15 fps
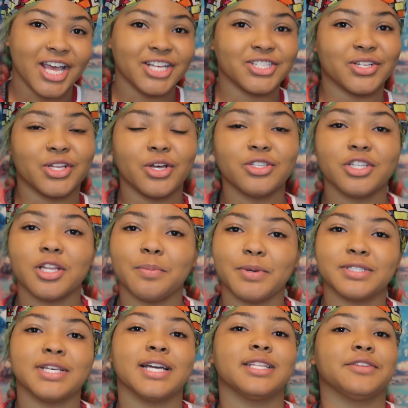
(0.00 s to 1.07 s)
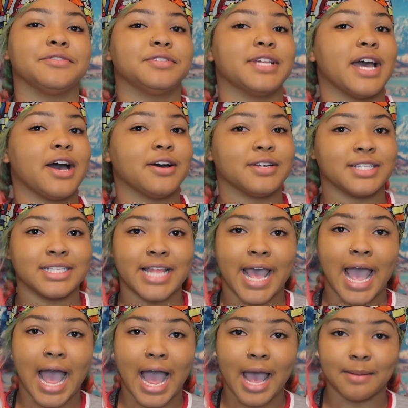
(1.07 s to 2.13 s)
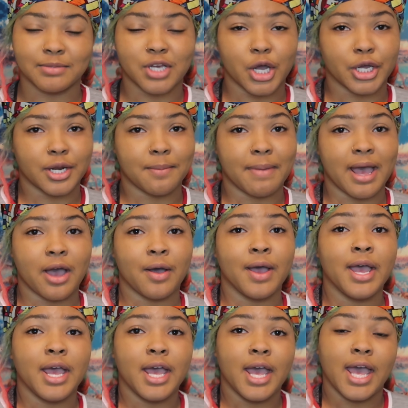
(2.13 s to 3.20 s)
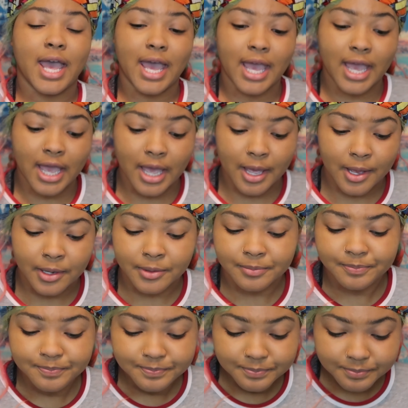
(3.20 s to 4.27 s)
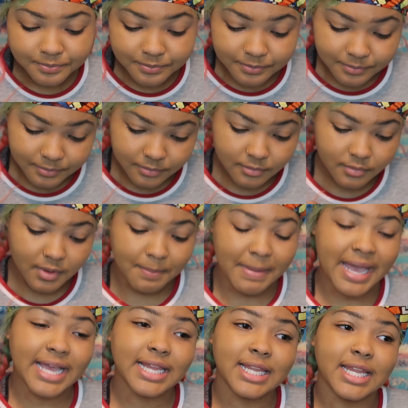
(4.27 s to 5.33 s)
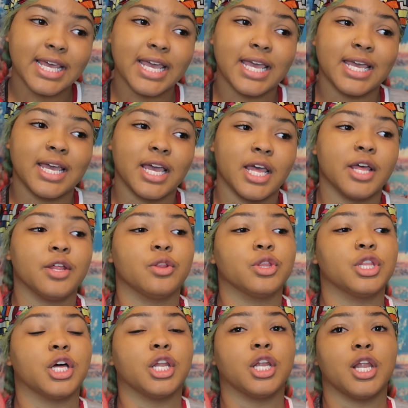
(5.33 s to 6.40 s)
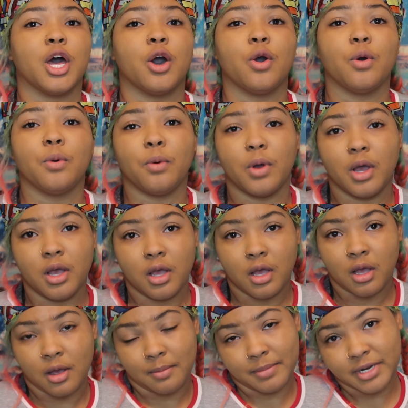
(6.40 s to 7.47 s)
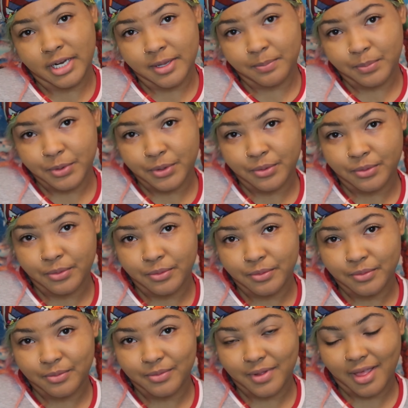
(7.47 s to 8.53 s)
So those are the protective styles that I'm talking about, and mainly the low manipulation